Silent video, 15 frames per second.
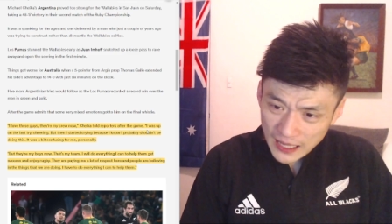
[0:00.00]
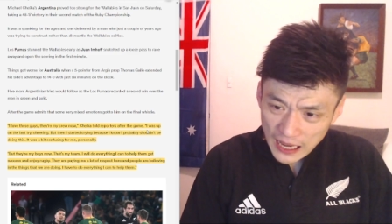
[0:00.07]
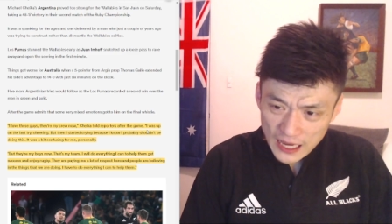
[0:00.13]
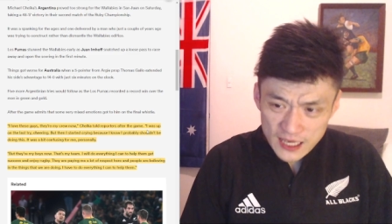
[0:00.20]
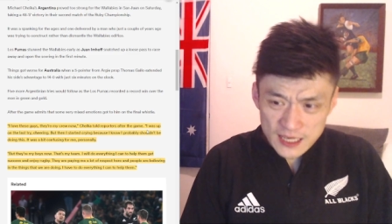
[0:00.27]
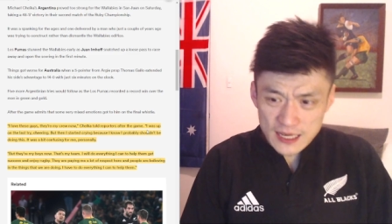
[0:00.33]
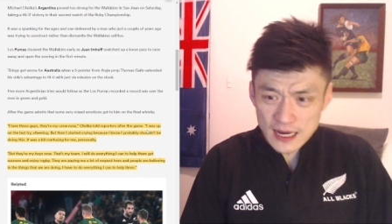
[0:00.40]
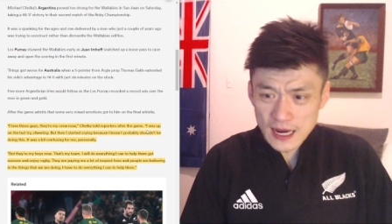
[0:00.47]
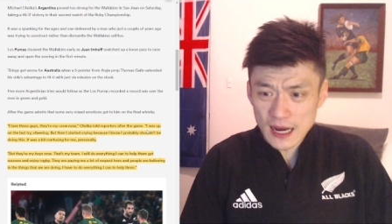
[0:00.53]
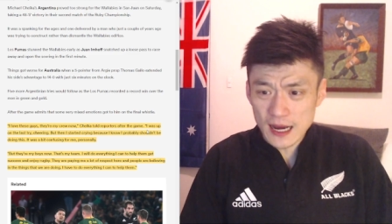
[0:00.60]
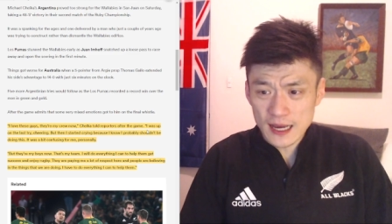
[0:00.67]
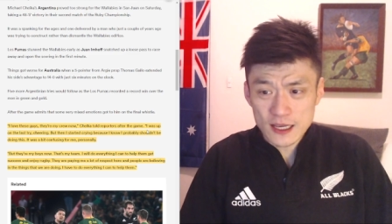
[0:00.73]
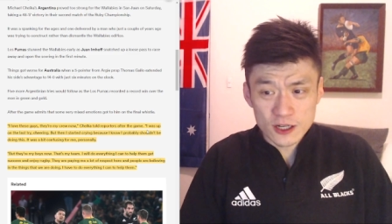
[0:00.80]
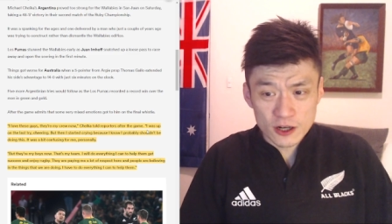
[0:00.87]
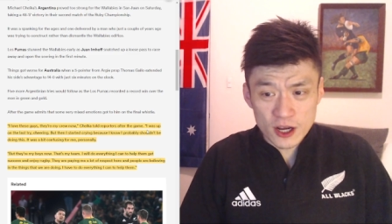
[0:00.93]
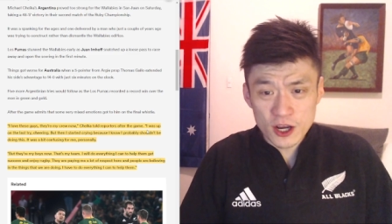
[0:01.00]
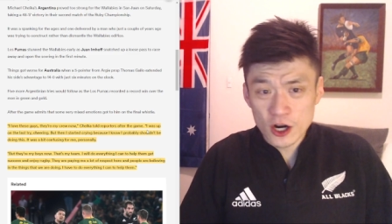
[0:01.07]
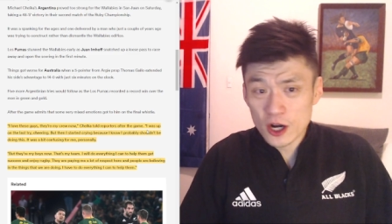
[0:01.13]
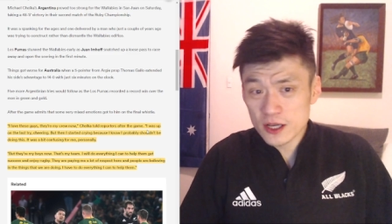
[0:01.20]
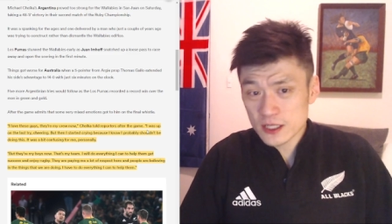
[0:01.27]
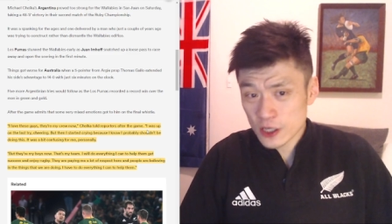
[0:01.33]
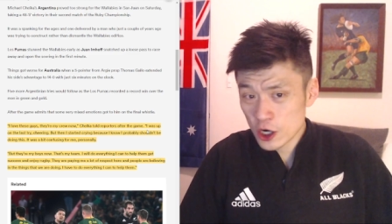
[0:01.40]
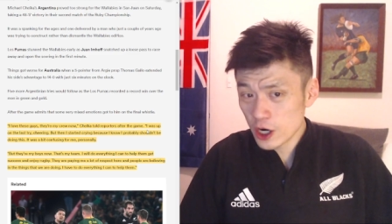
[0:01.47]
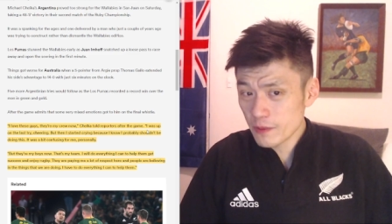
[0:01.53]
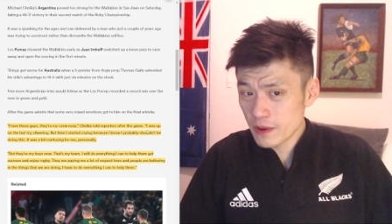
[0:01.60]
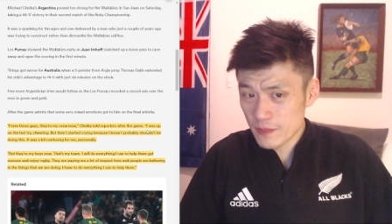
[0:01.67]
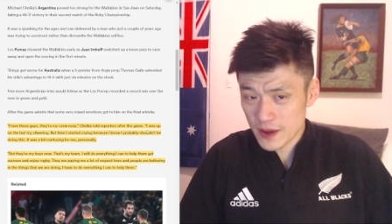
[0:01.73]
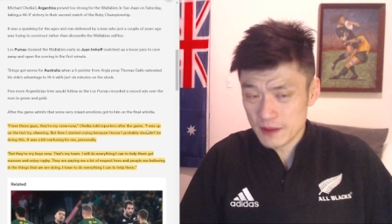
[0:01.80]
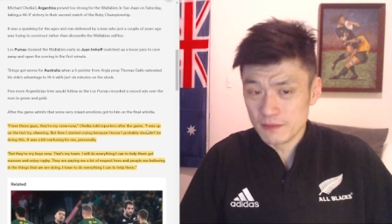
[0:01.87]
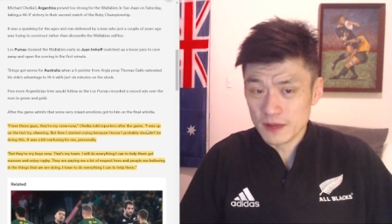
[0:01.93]
He hurt him a
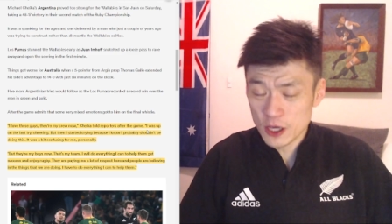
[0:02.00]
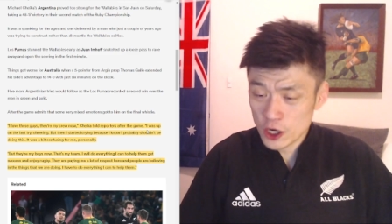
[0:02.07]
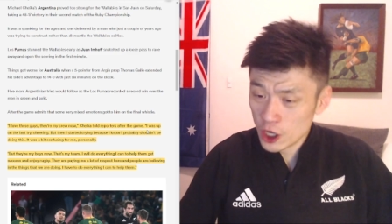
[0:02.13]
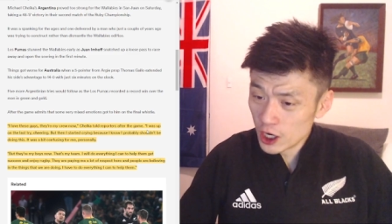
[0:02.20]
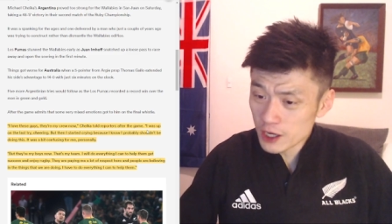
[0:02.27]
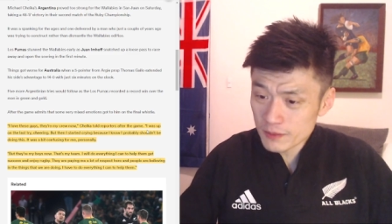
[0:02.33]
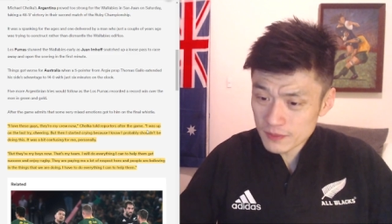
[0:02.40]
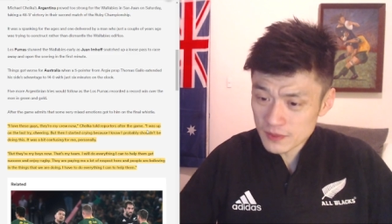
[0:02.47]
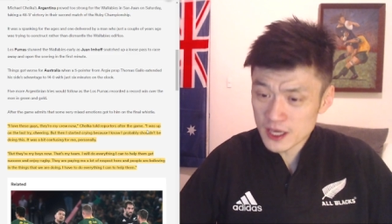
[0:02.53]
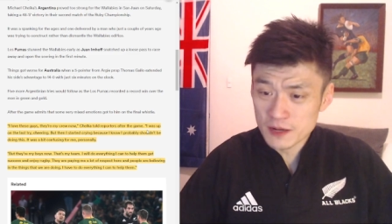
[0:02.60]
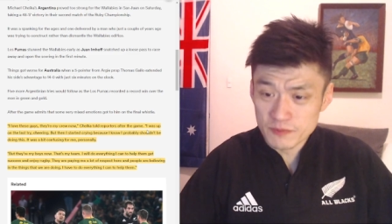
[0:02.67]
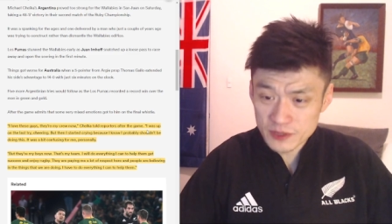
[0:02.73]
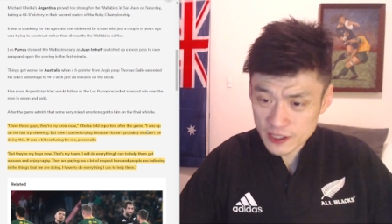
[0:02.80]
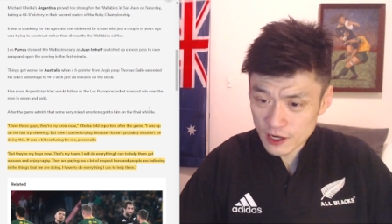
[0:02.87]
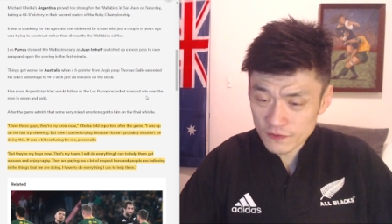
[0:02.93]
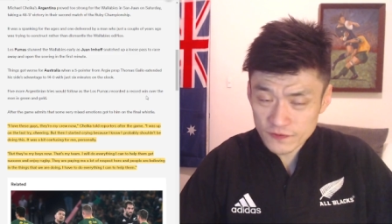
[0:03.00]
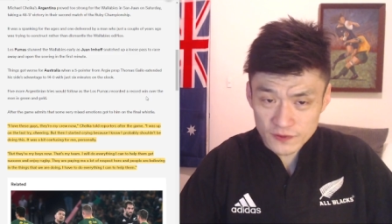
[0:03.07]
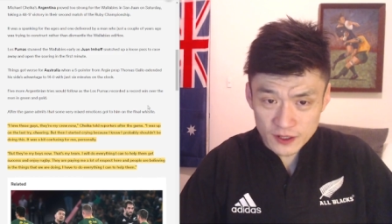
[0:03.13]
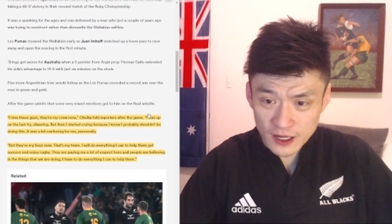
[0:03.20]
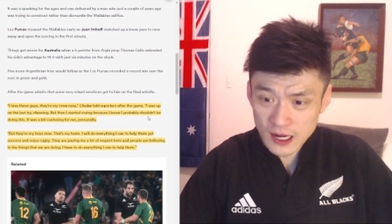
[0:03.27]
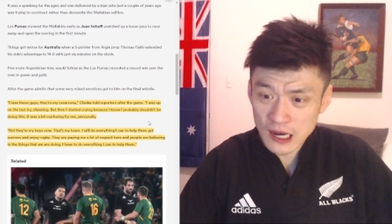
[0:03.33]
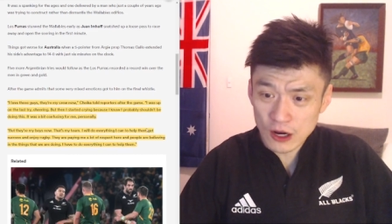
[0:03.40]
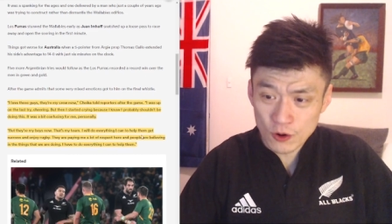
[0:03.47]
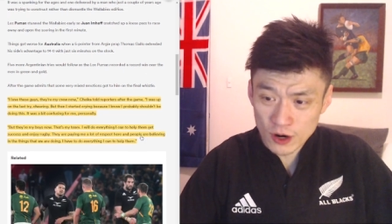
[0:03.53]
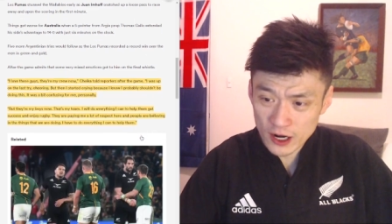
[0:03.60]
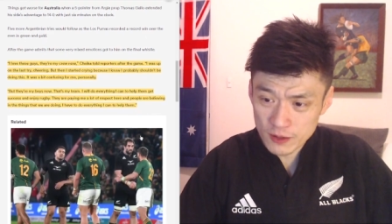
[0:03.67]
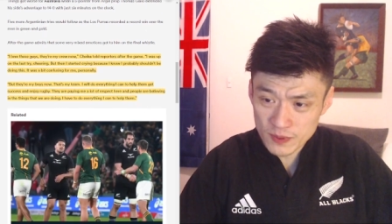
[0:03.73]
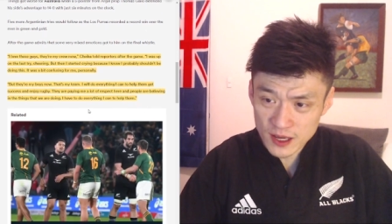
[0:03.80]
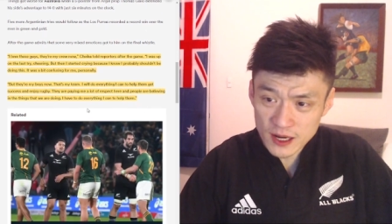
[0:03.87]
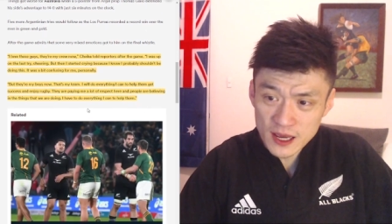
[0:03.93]
bit. He hurt himself quite a
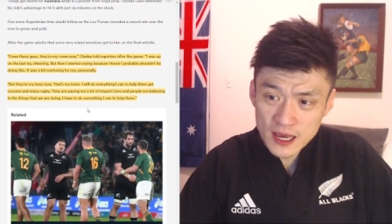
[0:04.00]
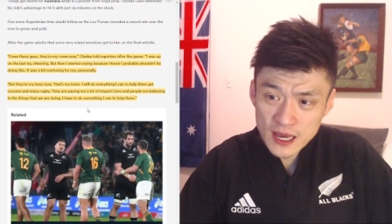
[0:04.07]
bit,